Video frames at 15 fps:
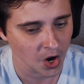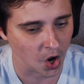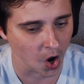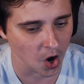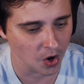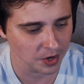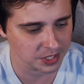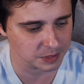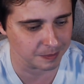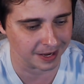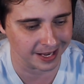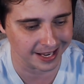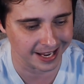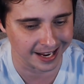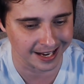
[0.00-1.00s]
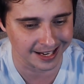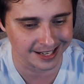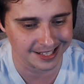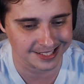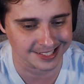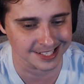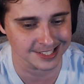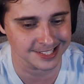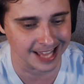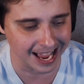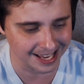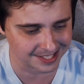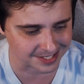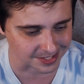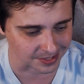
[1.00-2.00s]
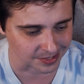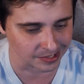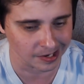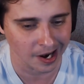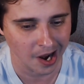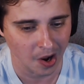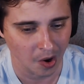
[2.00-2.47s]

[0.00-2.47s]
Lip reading: caused by a disaster,